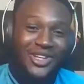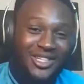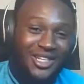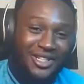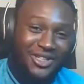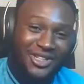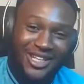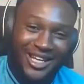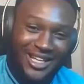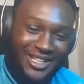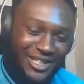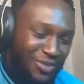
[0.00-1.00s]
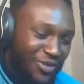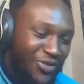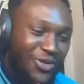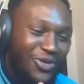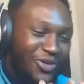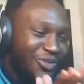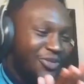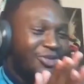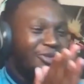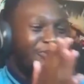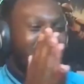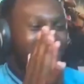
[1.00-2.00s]
touch on that actually before
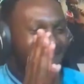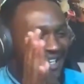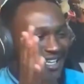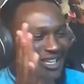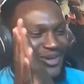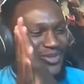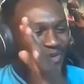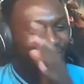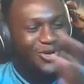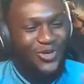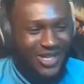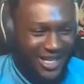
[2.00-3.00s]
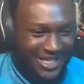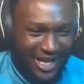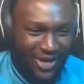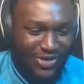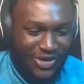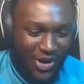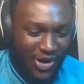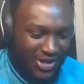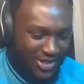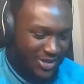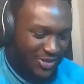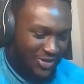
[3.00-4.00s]
we get to that. I was gonna
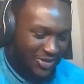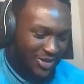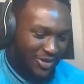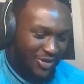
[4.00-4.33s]
ask you,